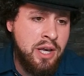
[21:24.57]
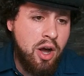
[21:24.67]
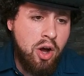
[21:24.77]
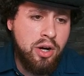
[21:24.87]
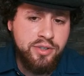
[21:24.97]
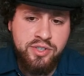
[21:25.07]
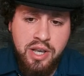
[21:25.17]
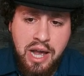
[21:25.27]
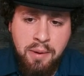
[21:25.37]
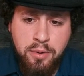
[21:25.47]
Odds,
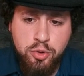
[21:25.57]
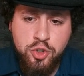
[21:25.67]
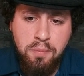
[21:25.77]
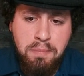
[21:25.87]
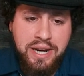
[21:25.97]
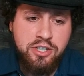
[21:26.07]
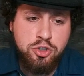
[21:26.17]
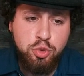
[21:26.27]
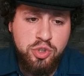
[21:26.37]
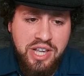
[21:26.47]
Ramos, minus
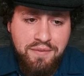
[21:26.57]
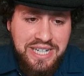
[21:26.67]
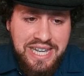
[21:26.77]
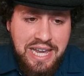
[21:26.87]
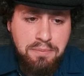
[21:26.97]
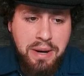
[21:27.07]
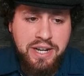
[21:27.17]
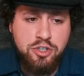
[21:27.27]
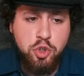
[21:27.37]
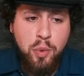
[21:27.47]
278,
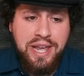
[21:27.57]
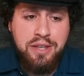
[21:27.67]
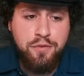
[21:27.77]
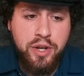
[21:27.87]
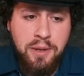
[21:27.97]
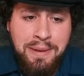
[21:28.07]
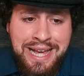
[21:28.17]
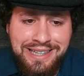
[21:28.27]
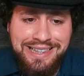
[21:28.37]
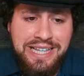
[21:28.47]
minus 280 for him.
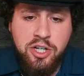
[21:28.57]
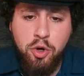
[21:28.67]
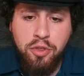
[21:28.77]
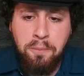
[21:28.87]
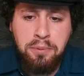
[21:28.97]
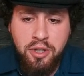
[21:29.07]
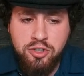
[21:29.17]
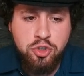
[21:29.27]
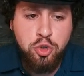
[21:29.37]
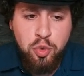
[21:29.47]
Lingo, the
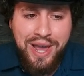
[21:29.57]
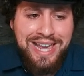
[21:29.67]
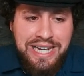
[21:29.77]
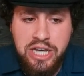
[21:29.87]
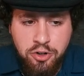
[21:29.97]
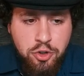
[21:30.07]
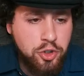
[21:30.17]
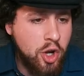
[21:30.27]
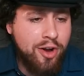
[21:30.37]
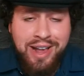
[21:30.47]
plus 280
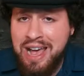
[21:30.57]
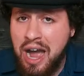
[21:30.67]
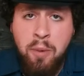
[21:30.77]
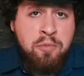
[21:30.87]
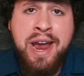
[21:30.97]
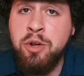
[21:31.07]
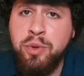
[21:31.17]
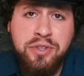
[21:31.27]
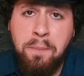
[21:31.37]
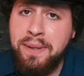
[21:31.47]
underdog. I'm riding
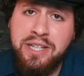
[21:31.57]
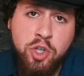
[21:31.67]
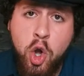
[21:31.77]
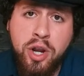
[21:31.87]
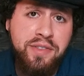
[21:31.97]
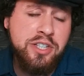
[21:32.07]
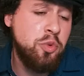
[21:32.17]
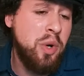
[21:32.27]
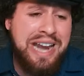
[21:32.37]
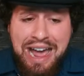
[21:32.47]
with the big dog in this
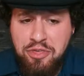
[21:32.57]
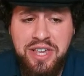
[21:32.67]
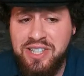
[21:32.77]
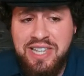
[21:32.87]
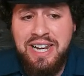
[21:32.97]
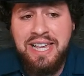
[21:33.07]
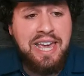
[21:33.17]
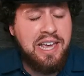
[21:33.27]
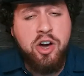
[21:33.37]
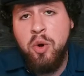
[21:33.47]
one. I think he's getting a
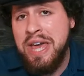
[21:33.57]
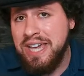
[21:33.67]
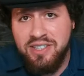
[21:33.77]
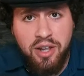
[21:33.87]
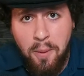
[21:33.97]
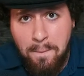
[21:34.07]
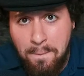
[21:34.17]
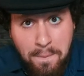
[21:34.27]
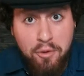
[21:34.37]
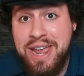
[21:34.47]
KO. He's going to
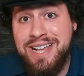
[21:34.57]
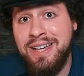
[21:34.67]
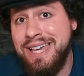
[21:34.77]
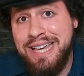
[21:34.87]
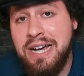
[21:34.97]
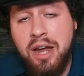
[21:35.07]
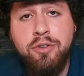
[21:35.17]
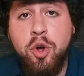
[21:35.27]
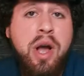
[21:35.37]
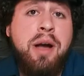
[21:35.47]
break
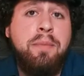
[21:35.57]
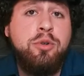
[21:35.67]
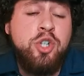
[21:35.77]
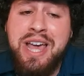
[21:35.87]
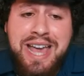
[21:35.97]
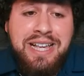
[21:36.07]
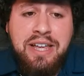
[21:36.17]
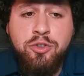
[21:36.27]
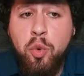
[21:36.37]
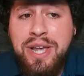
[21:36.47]
Ricardo Ramos and
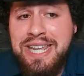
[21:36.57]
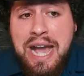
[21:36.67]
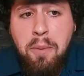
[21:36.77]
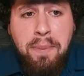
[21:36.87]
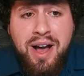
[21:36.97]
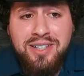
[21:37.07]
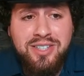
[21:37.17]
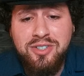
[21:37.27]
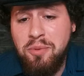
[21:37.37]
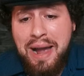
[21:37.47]
get the win. He
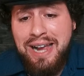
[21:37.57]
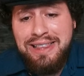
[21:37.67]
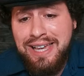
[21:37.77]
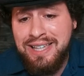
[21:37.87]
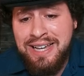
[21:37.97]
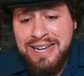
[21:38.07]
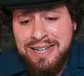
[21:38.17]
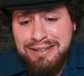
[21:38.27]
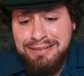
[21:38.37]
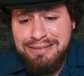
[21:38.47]
outboxes him. I like
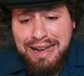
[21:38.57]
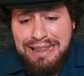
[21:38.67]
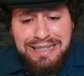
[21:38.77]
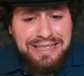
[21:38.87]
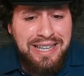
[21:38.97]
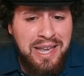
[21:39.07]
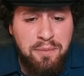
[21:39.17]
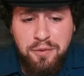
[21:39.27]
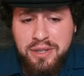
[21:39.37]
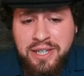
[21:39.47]
the game
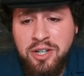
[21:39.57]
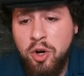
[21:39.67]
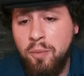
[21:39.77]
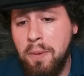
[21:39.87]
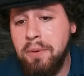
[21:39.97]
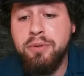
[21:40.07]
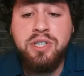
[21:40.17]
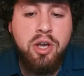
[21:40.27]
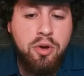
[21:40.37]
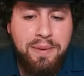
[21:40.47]
for Lingo. And people
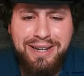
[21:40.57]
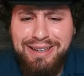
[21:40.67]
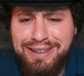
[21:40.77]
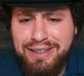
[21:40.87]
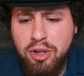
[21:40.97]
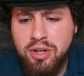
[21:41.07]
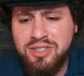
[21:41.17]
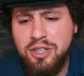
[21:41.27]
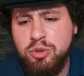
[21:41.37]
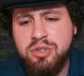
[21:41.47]
say, oh man, he lost
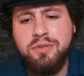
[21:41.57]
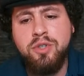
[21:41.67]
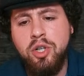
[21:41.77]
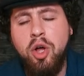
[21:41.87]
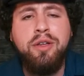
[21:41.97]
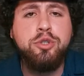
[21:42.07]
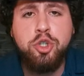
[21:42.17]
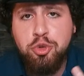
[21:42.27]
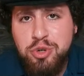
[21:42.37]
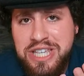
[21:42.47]
to Yusuf Zalal. That was
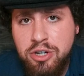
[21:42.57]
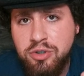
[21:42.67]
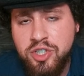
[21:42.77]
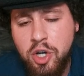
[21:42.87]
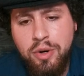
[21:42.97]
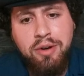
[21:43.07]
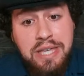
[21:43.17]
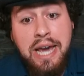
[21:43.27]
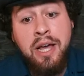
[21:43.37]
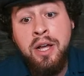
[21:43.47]
3 years ago now.
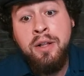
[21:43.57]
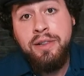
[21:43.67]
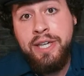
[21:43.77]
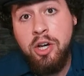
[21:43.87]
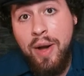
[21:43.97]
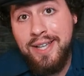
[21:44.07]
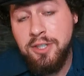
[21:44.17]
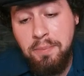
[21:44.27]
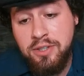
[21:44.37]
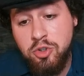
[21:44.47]
Yeah, Lingo
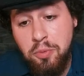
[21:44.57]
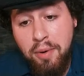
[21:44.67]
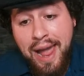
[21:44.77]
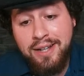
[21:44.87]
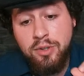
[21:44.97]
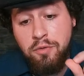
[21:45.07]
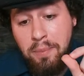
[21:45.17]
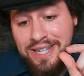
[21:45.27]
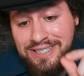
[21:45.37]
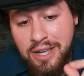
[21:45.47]
hasn't been super active,
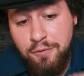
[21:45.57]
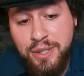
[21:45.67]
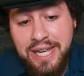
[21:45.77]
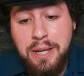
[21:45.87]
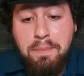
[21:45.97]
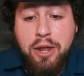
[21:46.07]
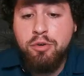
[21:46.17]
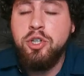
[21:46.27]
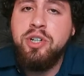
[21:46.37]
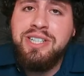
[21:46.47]
but he's definitely getting better.
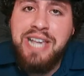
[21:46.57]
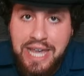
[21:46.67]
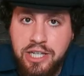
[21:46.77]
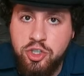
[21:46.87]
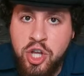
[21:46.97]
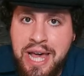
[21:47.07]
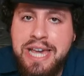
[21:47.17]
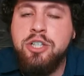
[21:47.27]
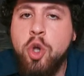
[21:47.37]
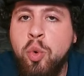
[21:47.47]
And look at his age.
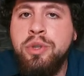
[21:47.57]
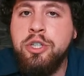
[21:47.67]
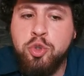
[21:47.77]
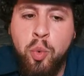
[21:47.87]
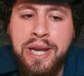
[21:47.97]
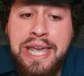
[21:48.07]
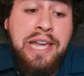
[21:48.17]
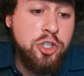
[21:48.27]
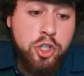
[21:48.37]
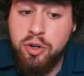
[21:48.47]
He's only
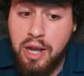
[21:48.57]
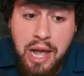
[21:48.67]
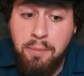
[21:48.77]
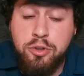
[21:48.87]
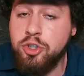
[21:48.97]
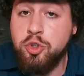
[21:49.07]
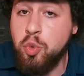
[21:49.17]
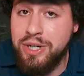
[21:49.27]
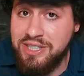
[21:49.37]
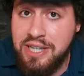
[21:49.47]
28. Sure, Ramos is
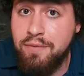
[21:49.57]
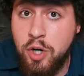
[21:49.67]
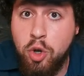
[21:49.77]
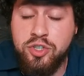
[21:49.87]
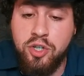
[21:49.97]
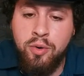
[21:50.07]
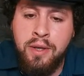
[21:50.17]
27 also.